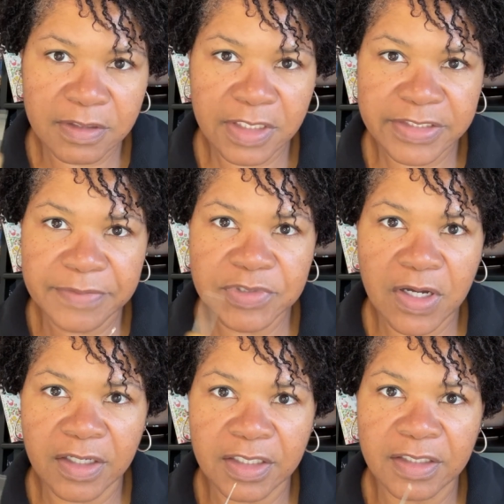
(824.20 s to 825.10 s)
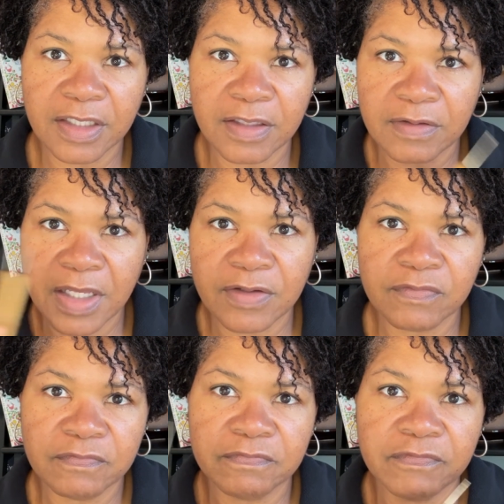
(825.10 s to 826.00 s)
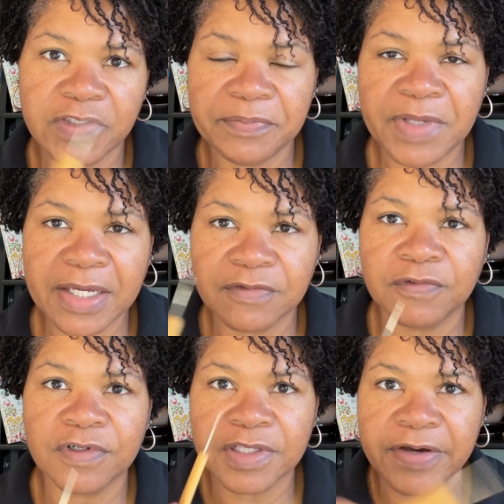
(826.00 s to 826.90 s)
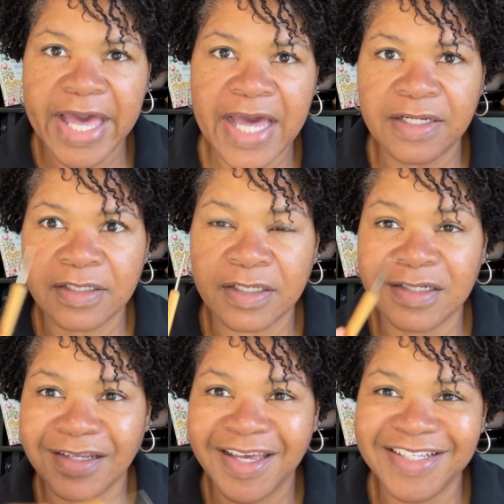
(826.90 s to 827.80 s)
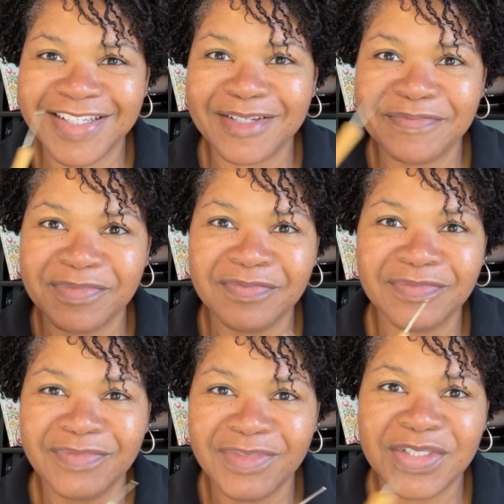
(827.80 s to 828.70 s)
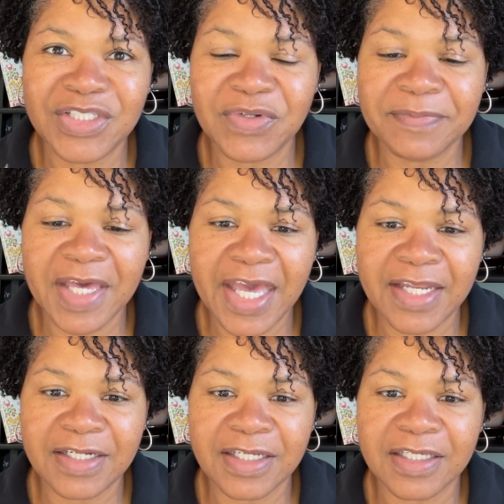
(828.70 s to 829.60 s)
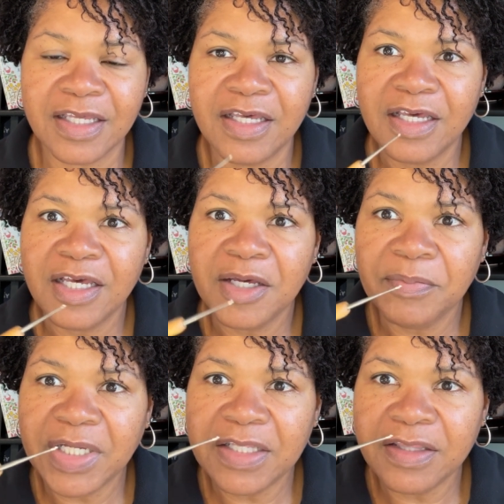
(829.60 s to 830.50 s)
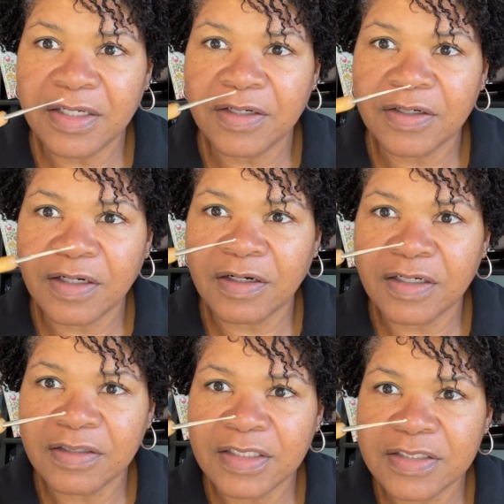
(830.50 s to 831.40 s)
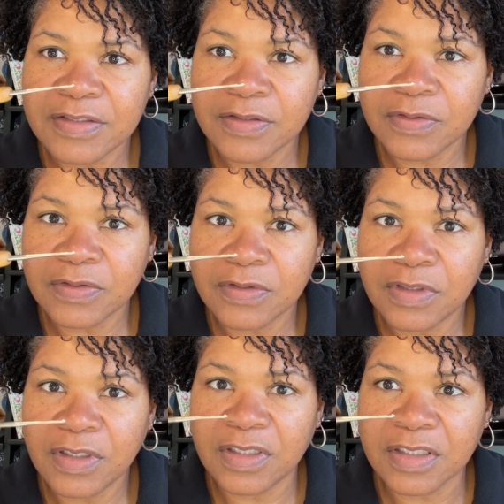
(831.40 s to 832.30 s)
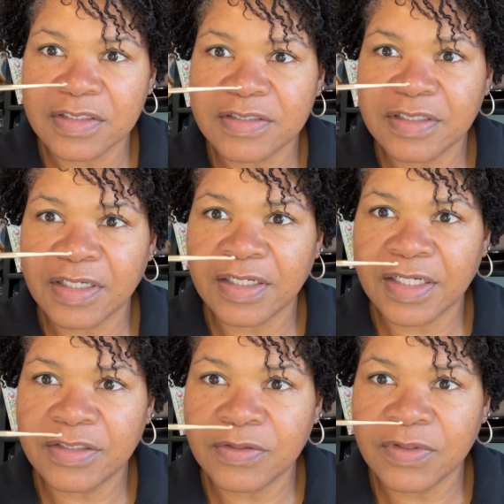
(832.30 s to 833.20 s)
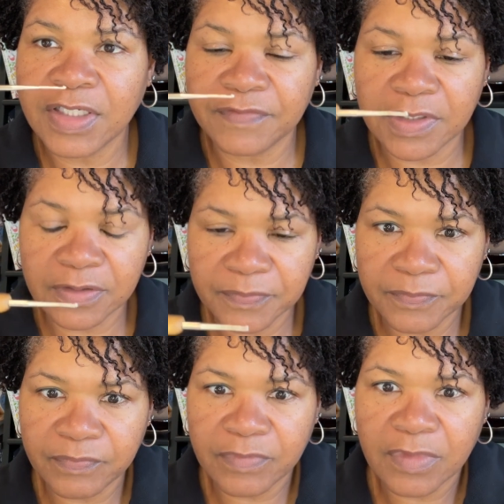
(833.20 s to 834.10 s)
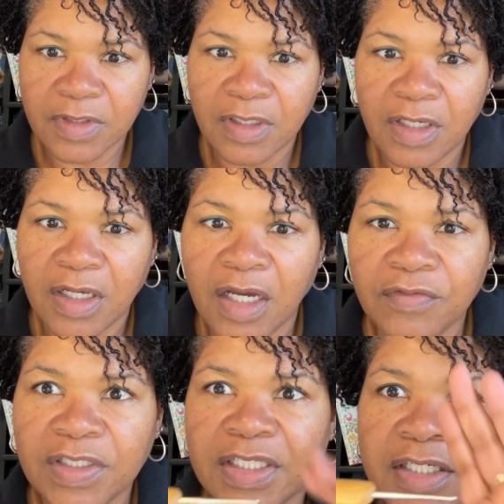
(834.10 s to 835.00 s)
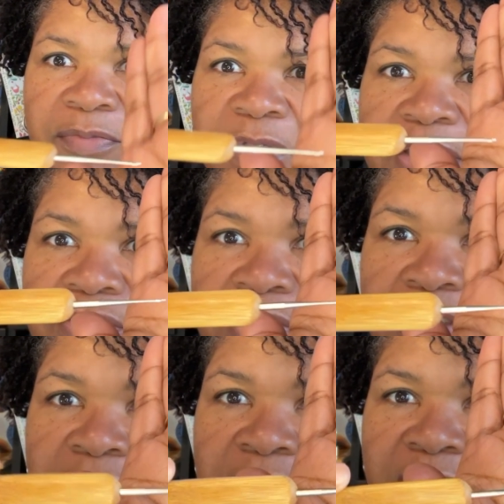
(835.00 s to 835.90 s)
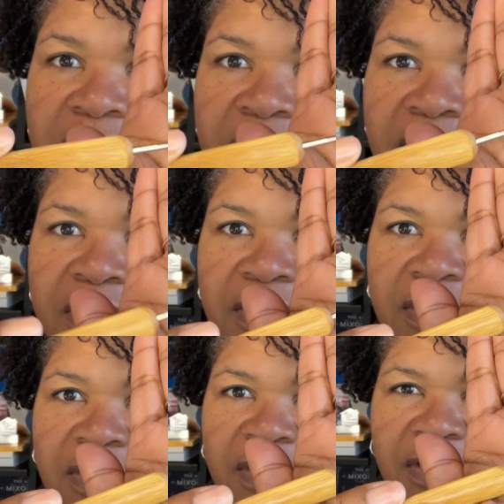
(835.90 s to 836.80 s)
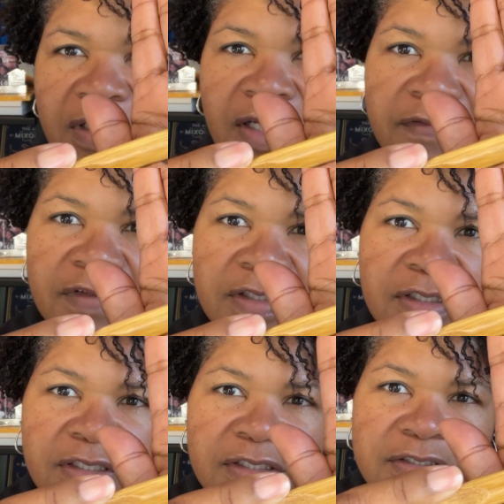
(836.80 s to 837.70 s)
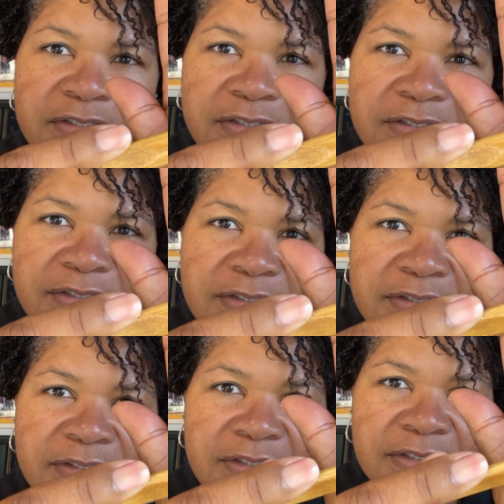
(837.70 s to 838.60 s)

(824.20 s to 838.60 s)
As I'm talking, I'll flip back and forth. I'll add it in as I'm doing my editing. But there are these little hooks, and I do give a really good picture of the hooks,